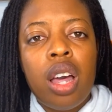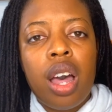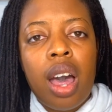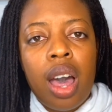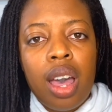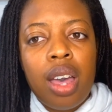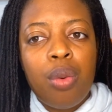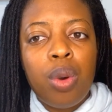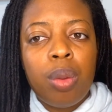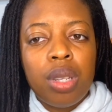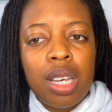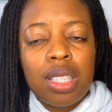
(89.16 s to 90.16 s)
I will
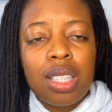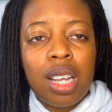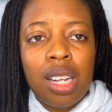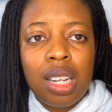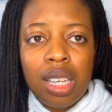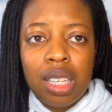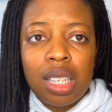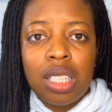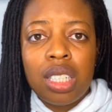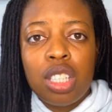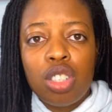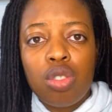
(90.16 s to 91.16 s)
place a link in the
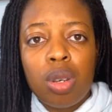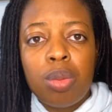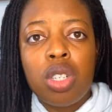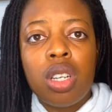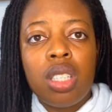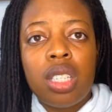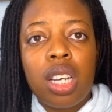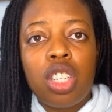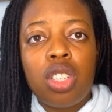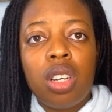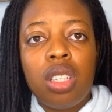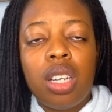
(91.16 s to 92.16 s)
description
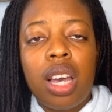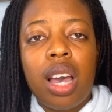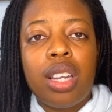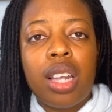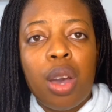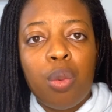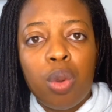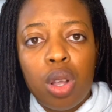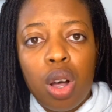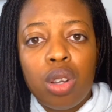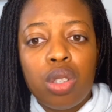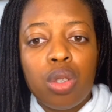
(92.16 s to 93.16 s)
section and I will
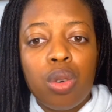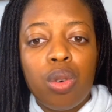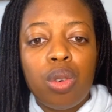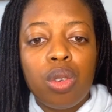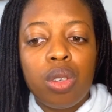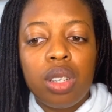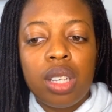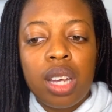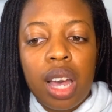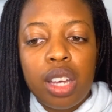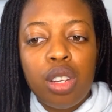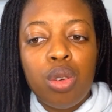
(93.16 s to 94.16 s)
also
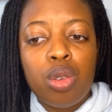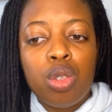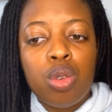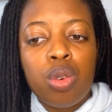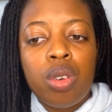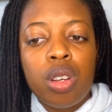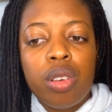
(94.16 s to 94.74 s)
guide you to